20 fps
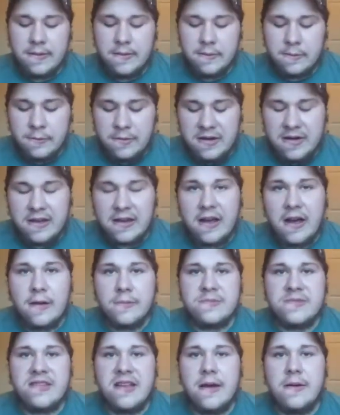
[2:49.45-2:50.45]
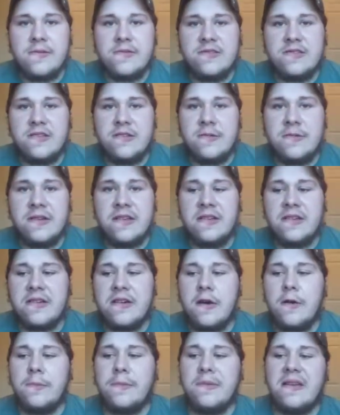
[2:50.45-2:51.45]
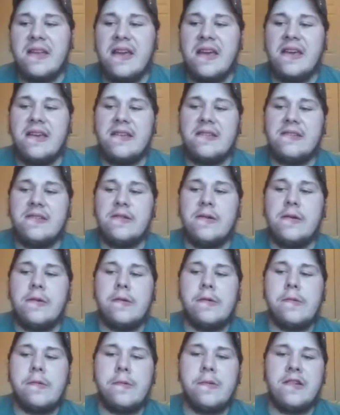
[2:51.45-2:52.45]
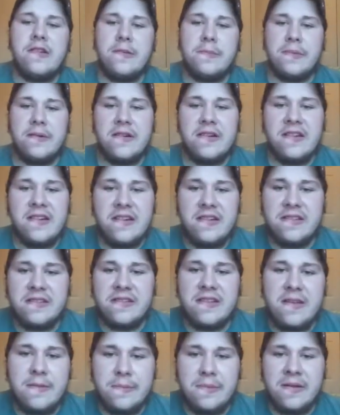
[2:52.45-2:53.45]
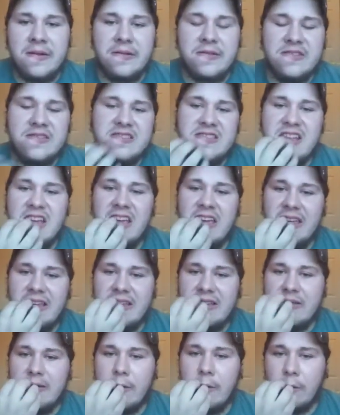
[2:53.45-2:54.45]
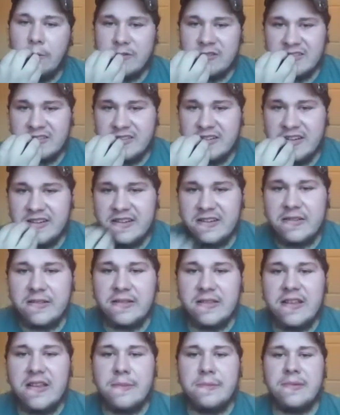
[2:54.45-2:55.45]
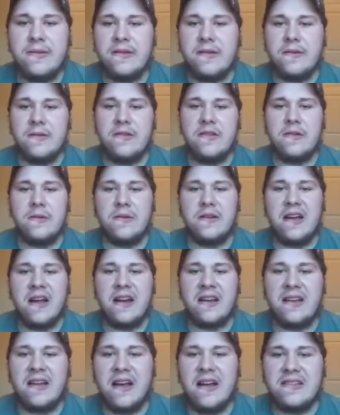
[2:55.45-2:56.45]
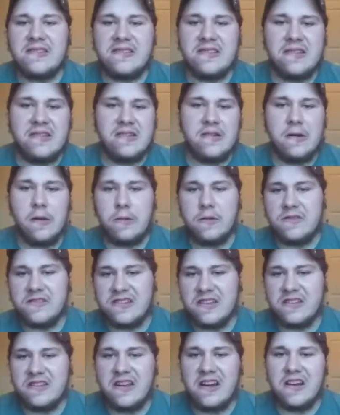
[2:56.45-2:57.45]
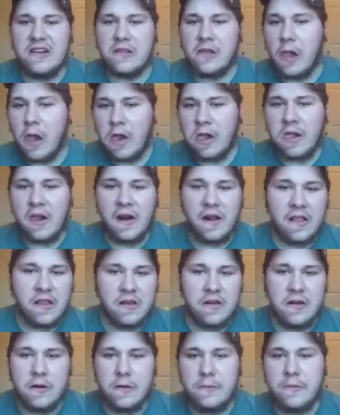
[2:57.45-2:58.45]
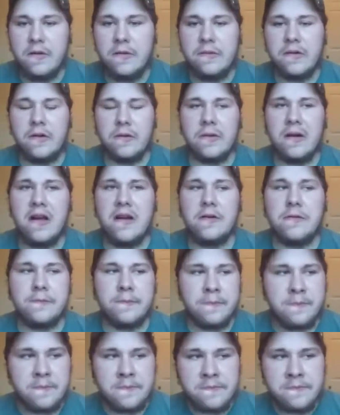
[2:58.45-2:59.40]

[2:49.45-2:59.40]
when it comes down to it, Copenhagen, when you put it in your lip, it'll stay holstered in your lip. You don't gotta constantly, to sit there and, move it around.